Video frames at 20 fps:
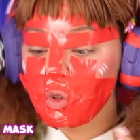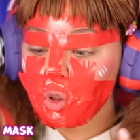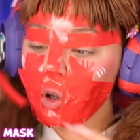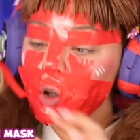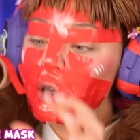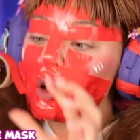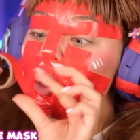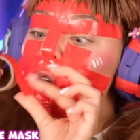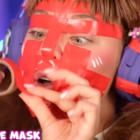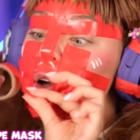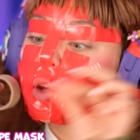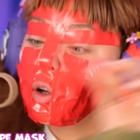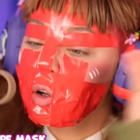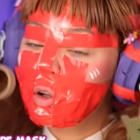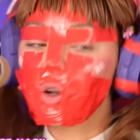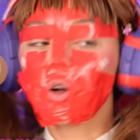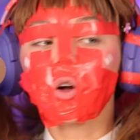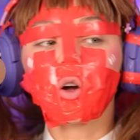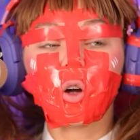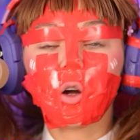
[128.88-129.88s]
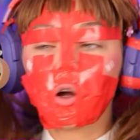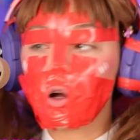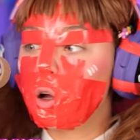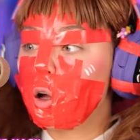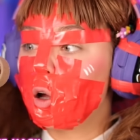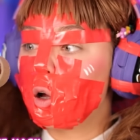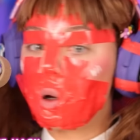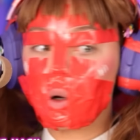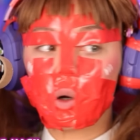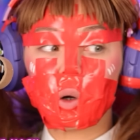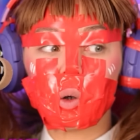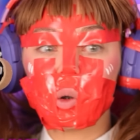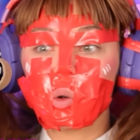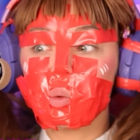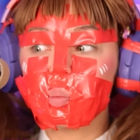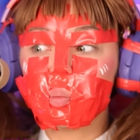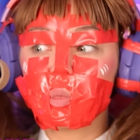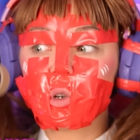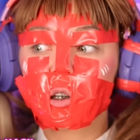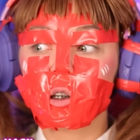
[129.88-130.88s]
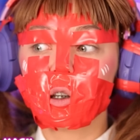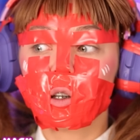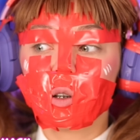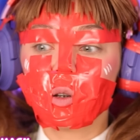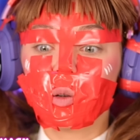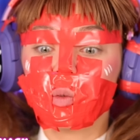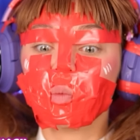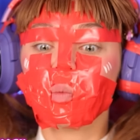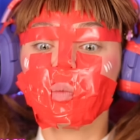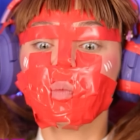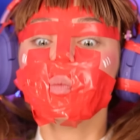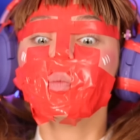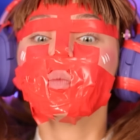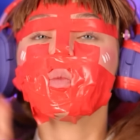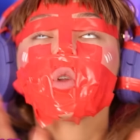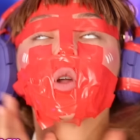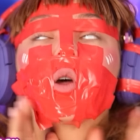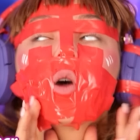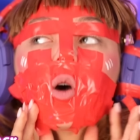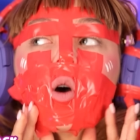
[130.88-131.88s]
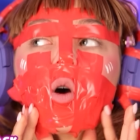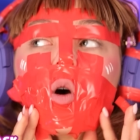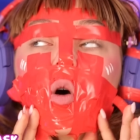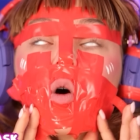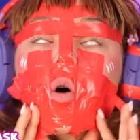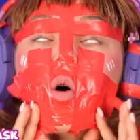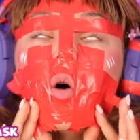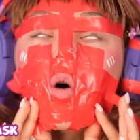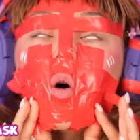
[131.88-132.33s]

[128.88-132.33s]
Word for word: Whoa, I think I found my Halloween costume for